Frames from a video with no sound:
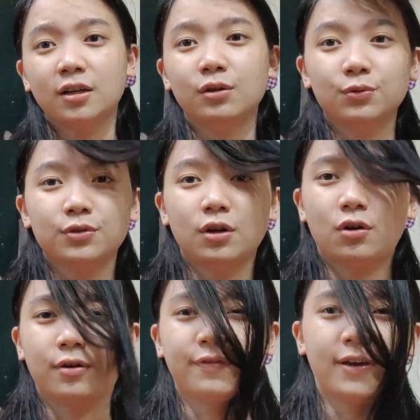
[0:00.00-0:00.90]
lose a
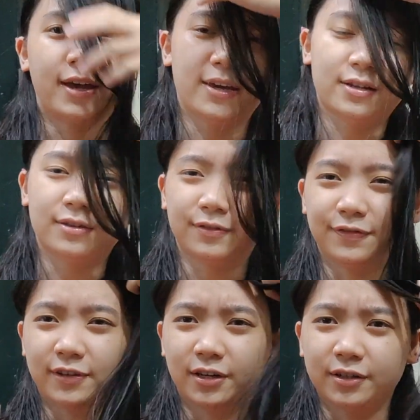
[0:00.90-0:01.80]
lot of hair in the
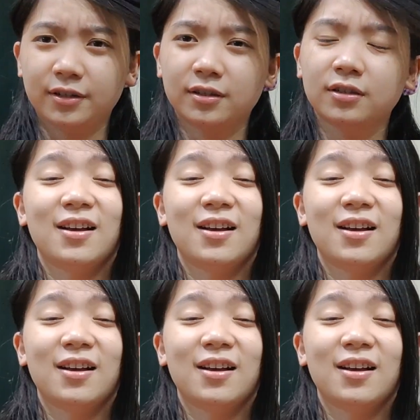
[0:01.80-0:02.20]
front.